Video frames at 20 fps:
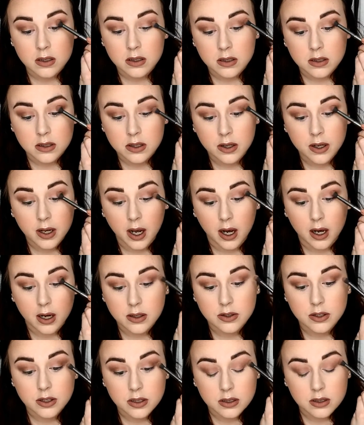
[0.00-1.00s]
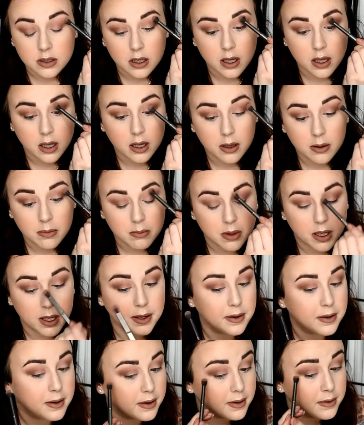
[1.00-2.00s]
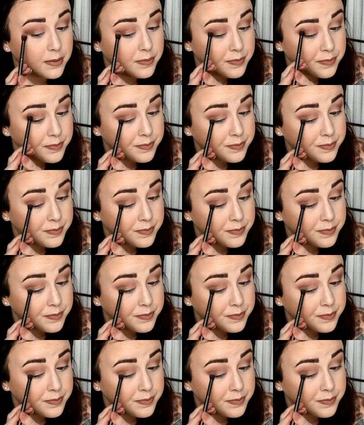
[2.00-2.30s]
So yeah, just keep blending.